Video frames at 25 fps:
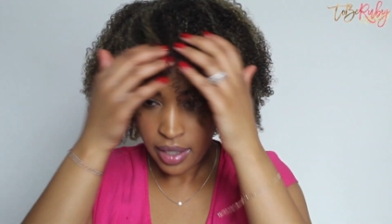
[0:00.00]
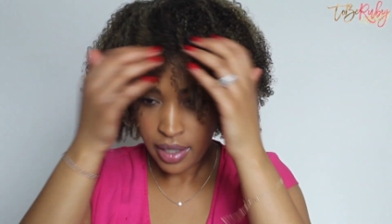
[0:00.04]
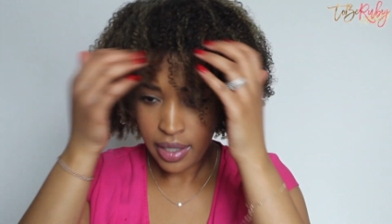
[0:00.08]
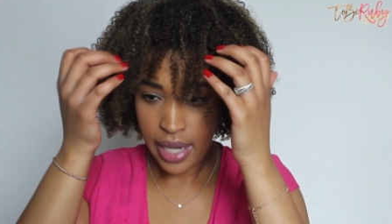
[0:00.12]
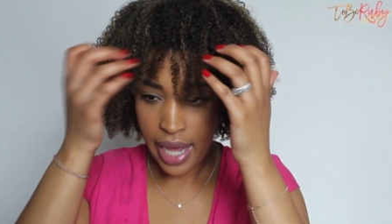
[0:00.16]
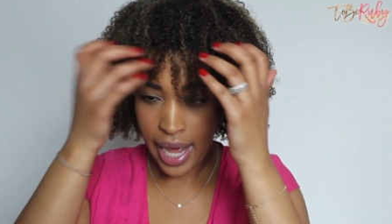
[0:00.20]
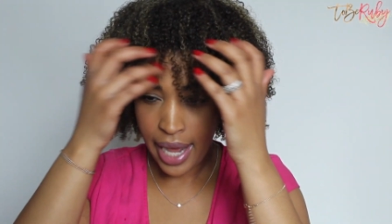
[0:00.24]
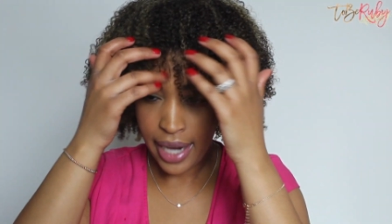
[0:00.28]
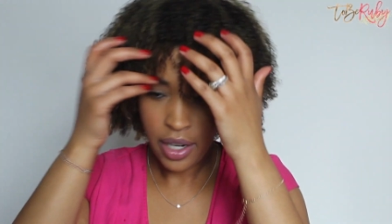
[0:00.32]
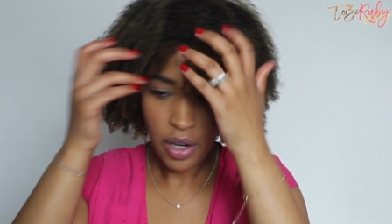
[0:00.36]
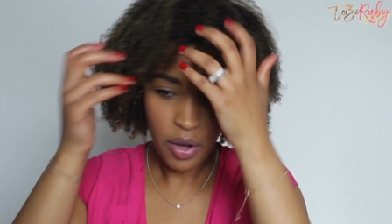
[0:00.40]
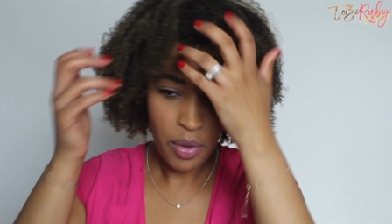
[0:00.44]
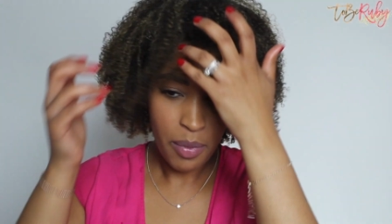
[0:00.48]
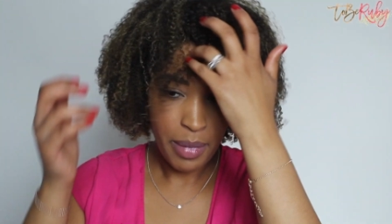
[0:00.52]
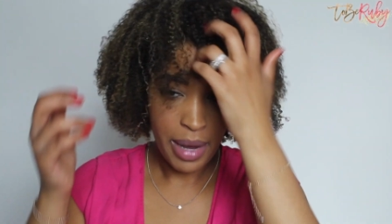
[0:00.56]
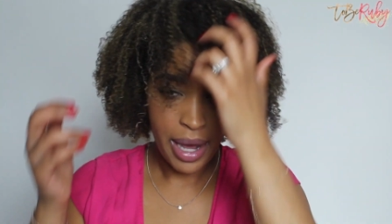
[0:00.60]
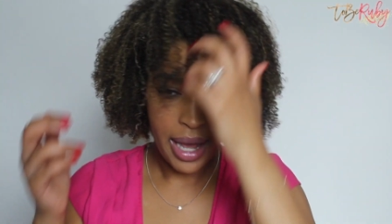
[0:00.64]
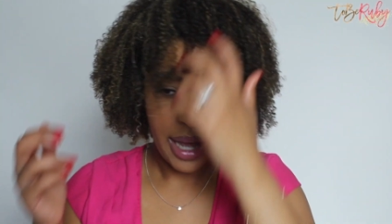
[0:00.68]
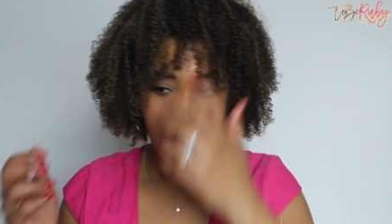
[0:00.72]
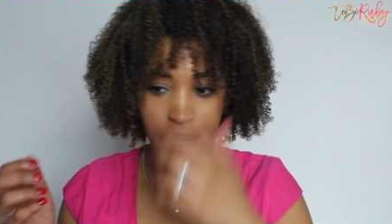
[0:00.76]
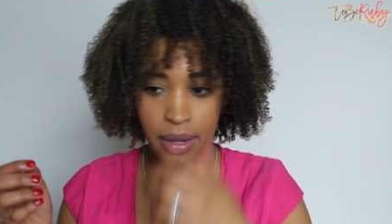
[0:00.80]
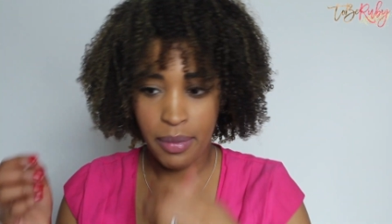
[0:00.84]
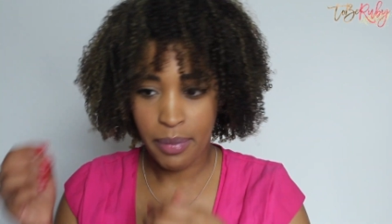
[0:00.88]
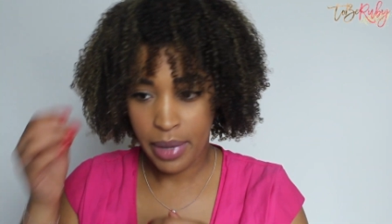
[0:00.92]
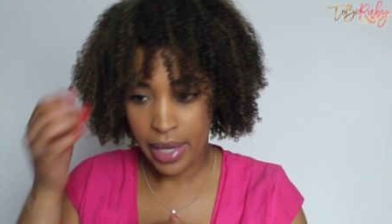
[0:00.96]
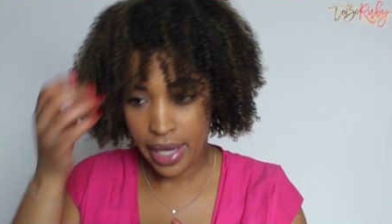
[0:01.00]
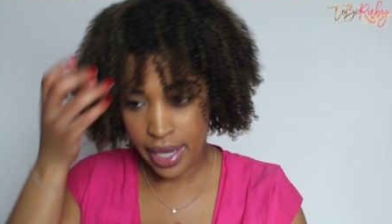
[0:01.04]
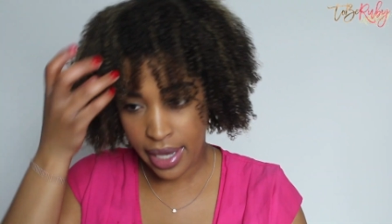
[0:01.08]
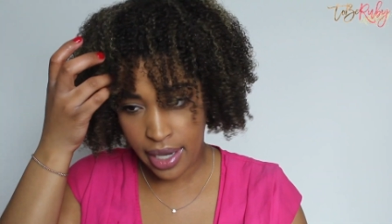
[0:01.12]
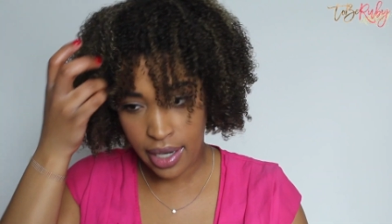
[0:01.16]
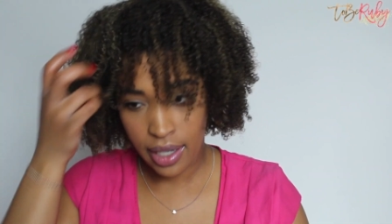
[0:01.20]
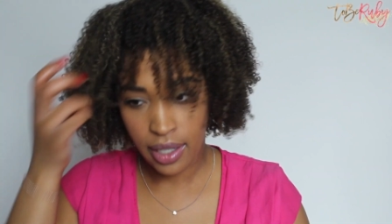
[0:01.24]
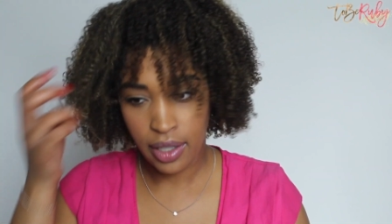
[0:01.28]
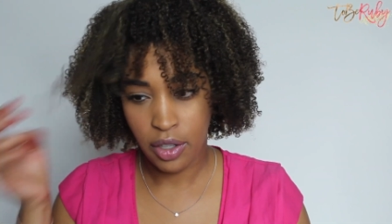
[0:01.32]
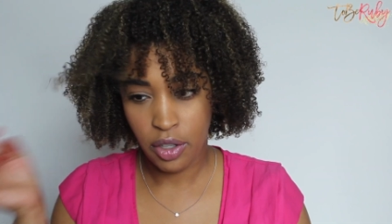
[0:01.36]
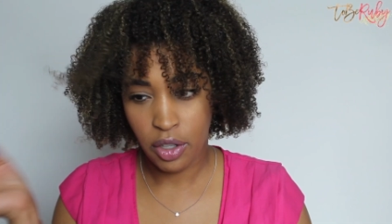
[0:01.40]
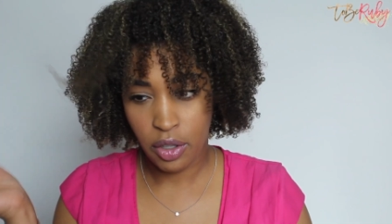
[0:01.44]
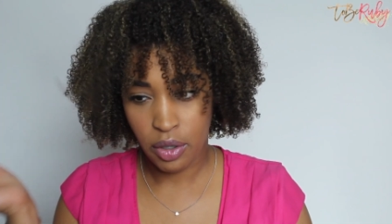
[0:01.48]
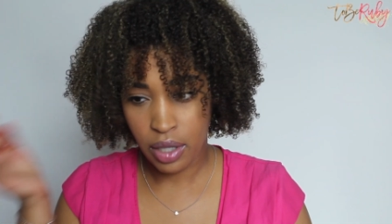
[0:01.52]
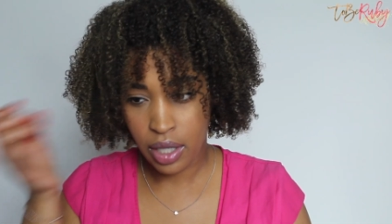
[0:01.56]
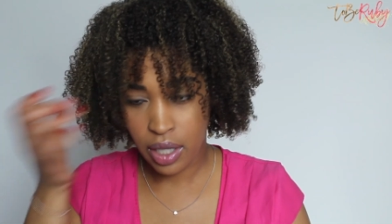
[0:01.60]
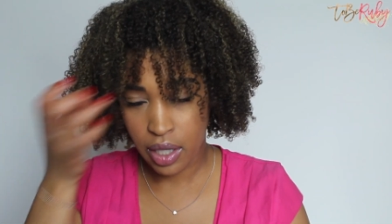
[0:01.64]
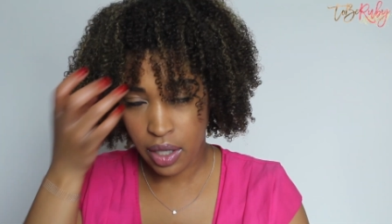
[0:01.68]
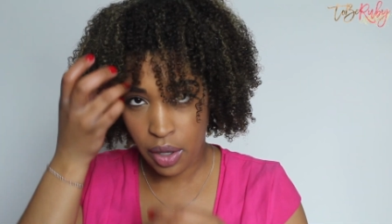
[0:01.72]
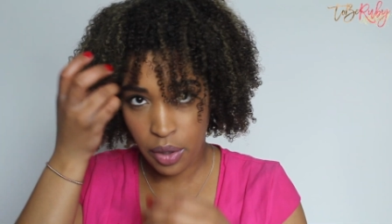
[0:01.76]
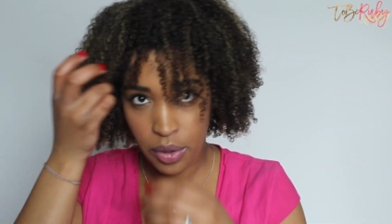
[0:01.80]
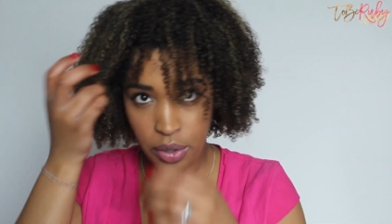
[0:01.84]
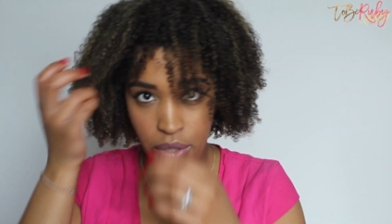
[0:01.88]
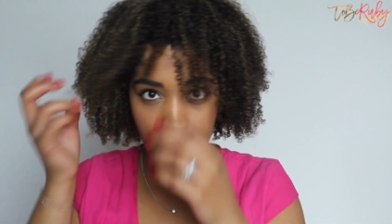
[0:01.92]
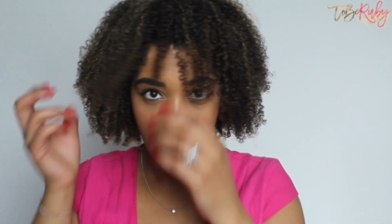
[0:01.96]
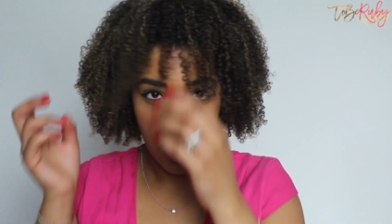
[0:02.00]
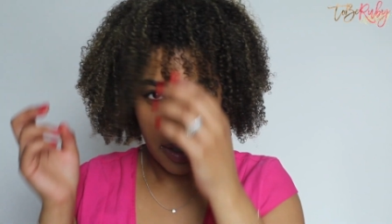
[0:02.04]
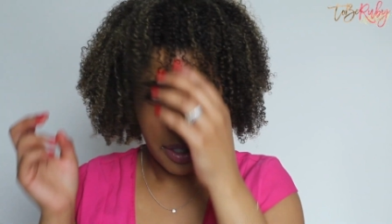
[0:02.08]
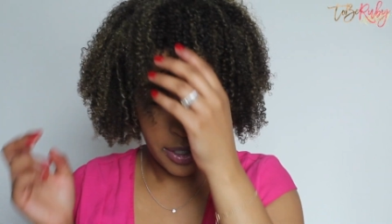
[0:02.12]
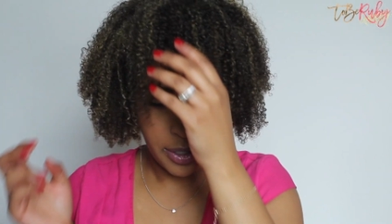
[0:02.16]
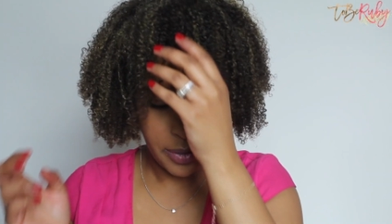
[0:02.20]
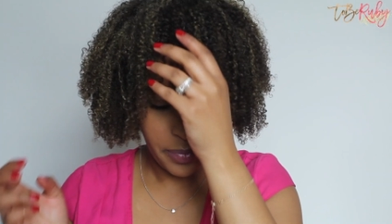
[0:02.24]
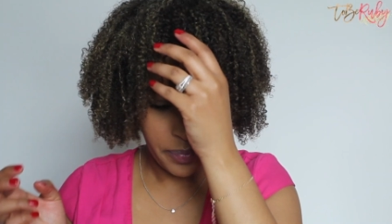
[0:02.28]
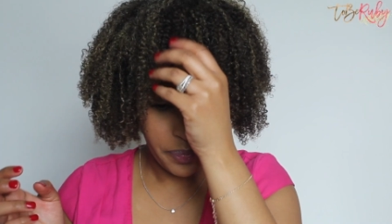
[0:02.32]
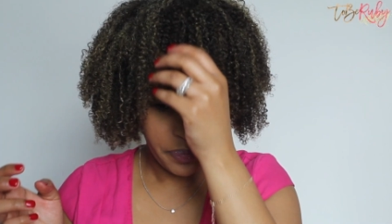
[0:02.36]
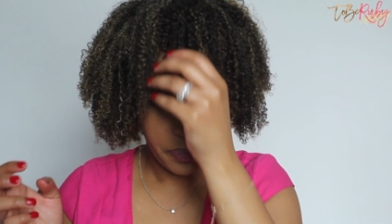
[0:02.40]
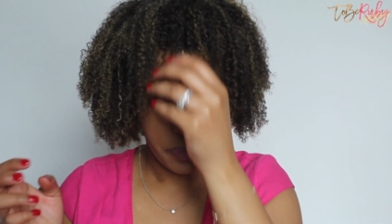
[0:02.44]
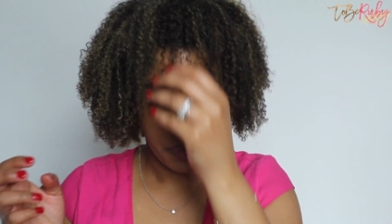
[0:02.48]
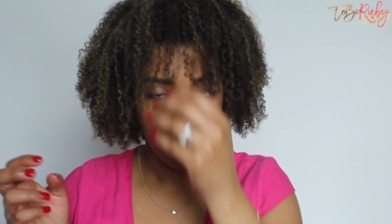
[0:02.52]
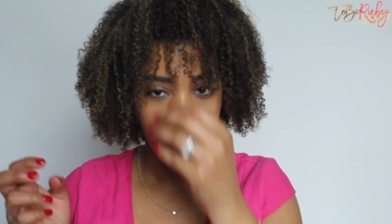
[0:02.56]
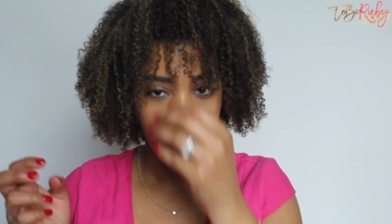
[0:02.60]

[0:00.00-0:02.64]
Now I don't mind it being a little closer